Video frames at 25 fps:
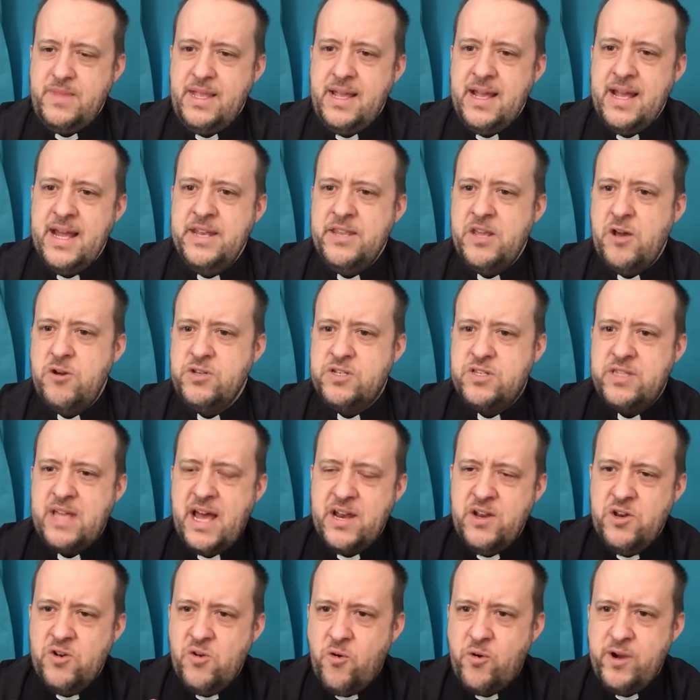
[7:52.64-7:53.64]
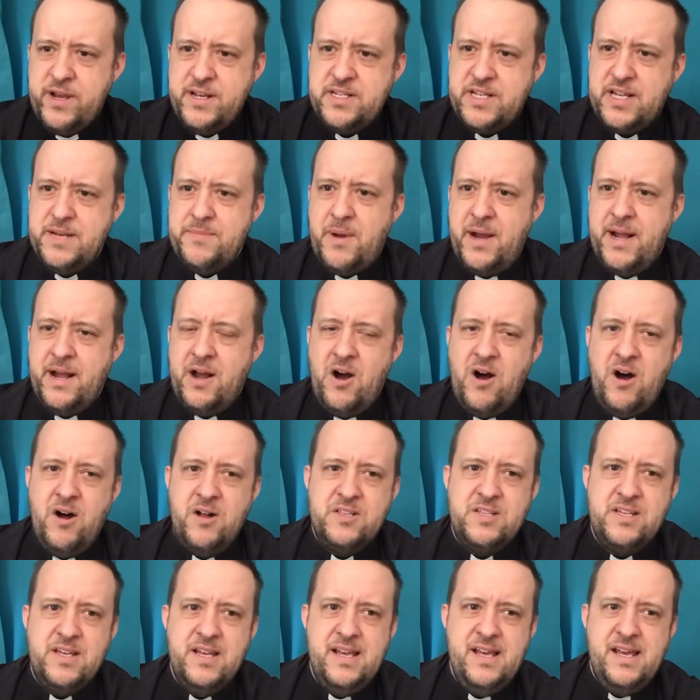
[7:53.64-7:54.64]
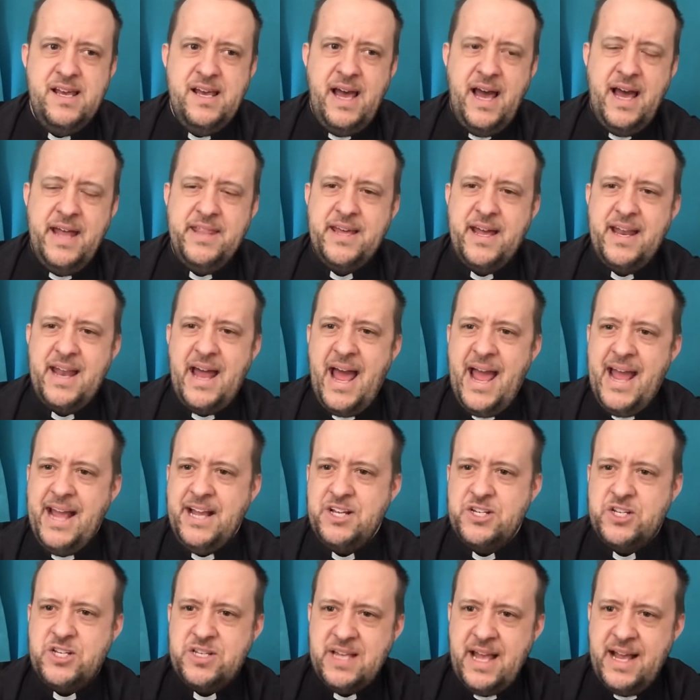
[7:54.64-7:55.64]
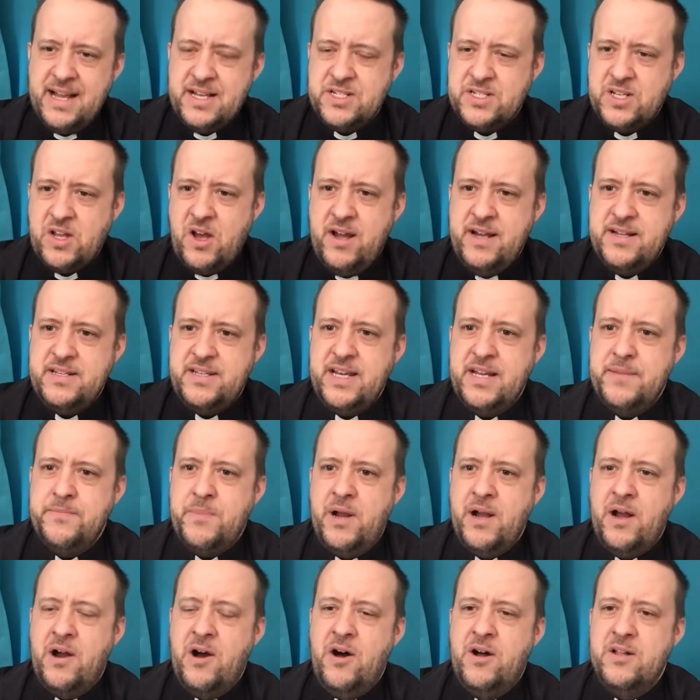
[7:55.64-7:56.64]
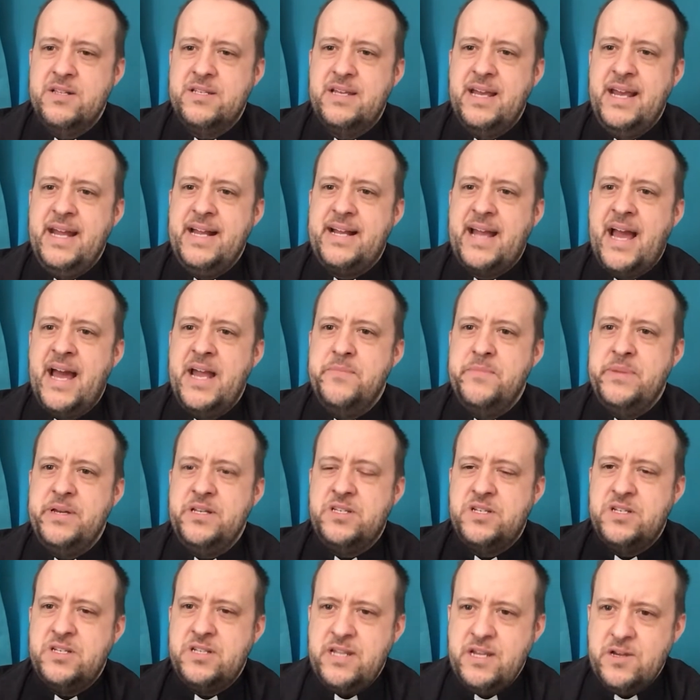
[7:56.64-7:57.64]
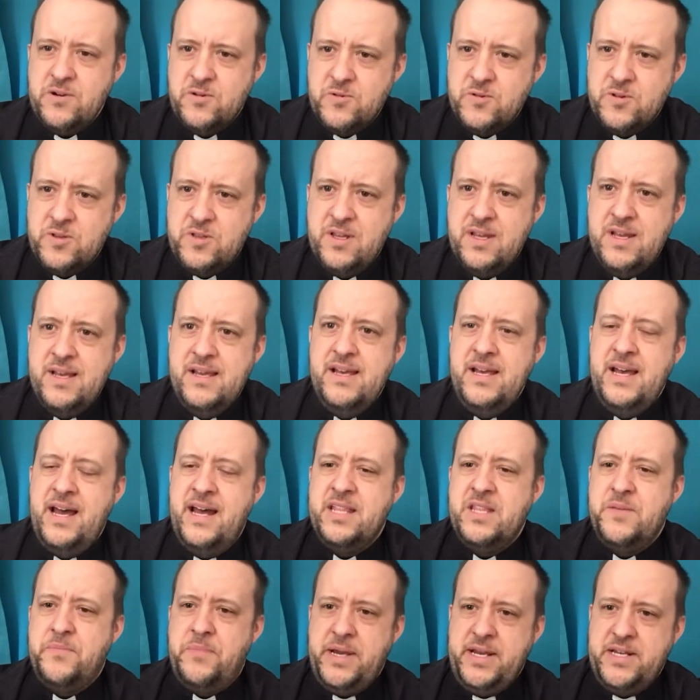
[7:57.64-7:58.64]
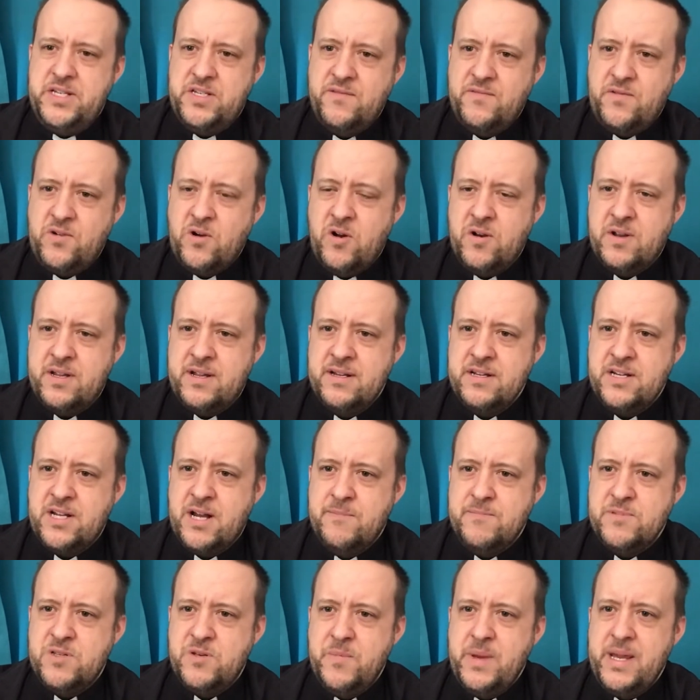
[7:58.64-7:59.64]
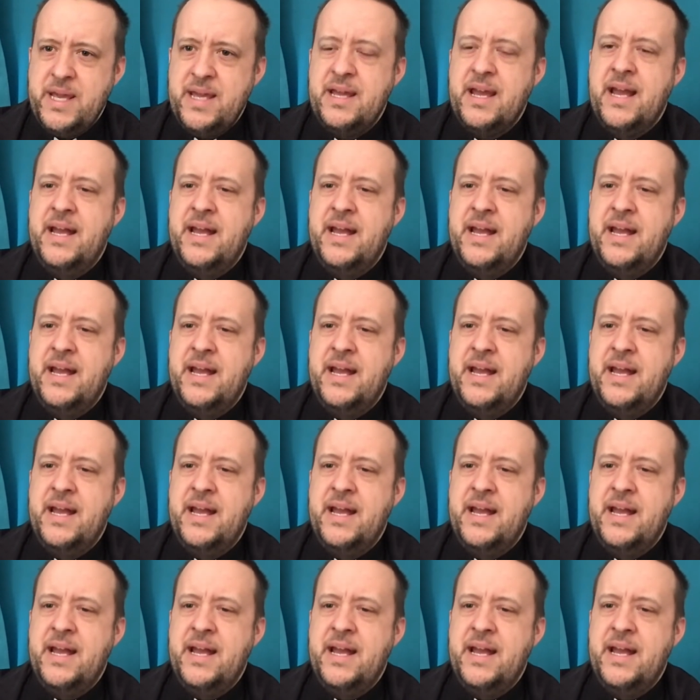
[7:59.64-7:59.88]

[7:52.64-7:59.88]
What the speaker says: And that noise in my heart and that anxiety in my heart, it can be stilled and the peace of God can come to me.